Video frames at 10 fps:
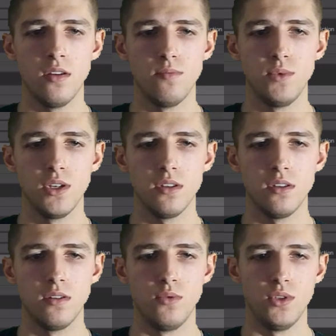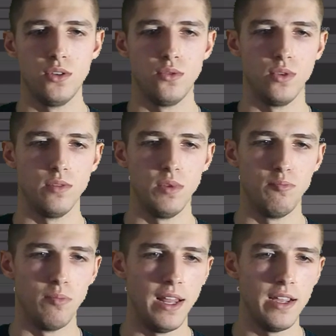object, which will be
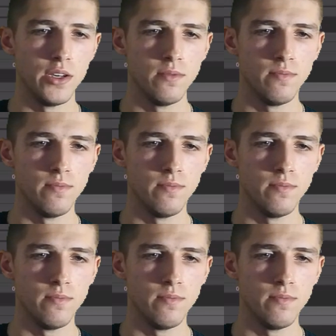player,